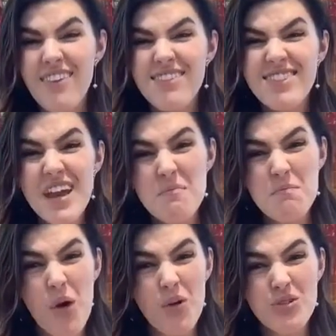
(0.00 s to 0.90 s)
They
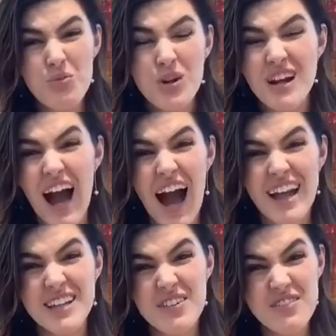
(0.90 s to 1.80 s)
both were
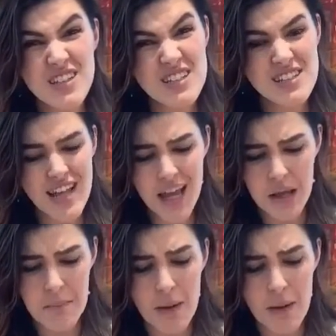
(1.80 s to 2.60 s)
kind of the same.